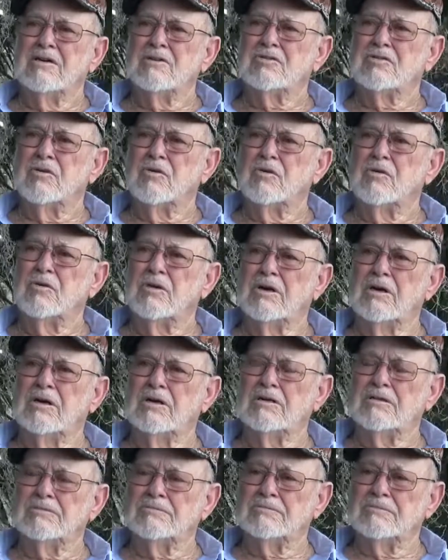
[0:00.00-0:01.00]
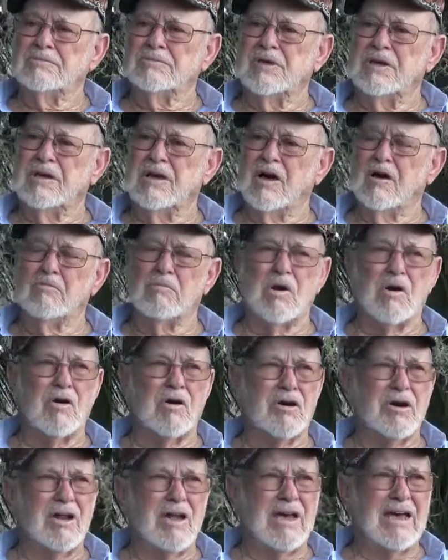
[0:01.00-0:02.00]
So they got
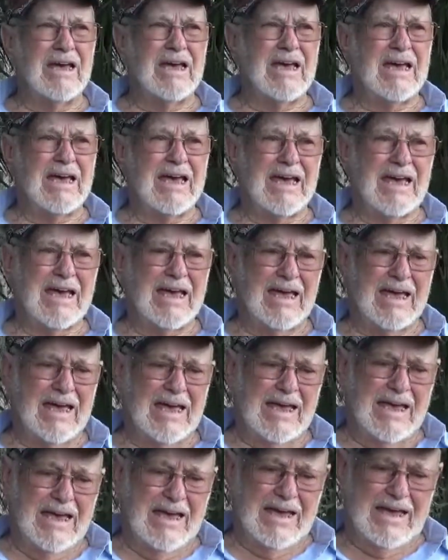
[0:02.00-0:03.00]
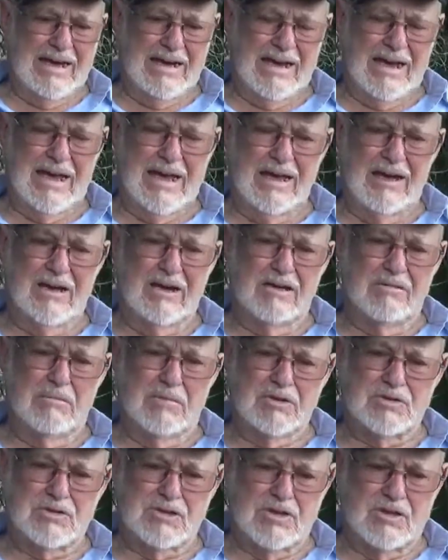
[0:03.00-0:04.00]
married, and they added my
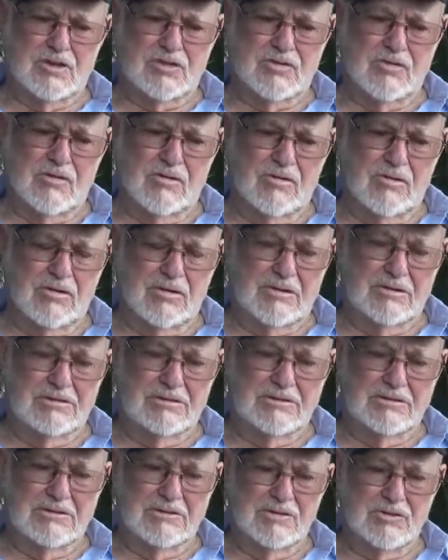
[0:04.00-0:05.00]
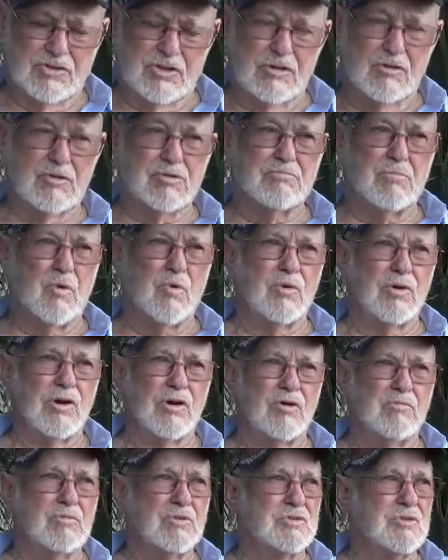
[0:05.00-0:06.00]
sister. She was born there
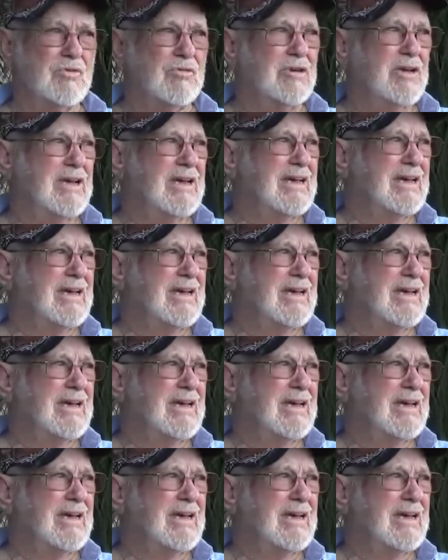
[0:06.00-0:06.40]
in Missouri.